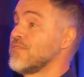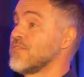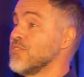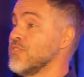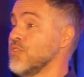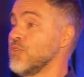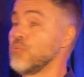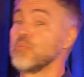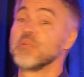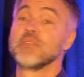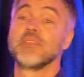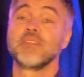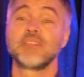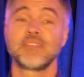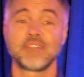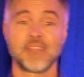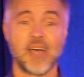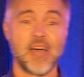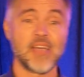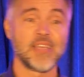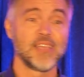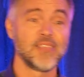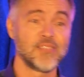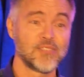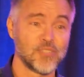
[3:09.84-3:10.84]
have to do with the
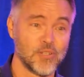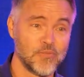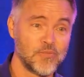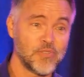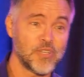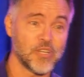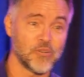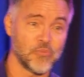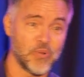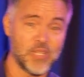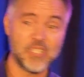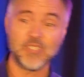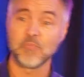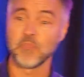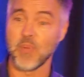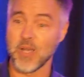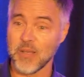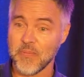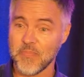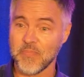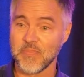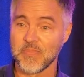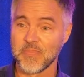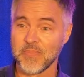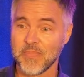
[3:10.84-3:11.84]
science of charisma?
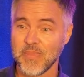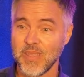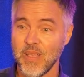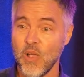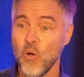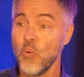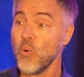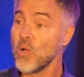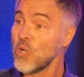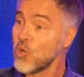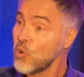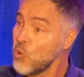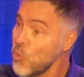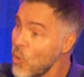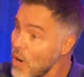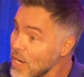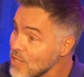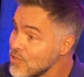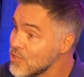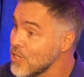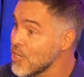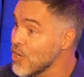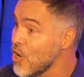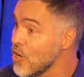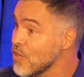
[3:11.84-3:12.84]
Well,
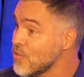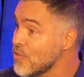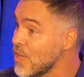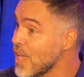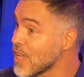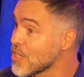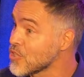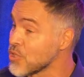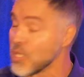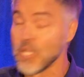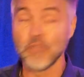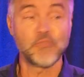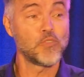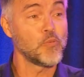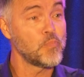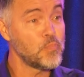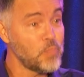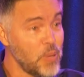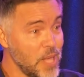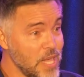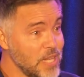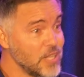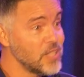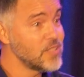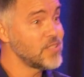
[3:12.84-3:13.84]
quite a lot, actually. If you
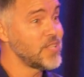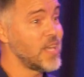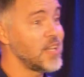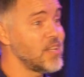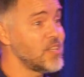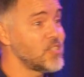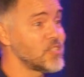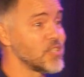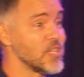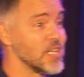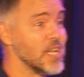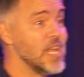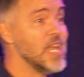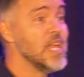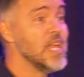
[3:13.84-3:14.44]
paid attention,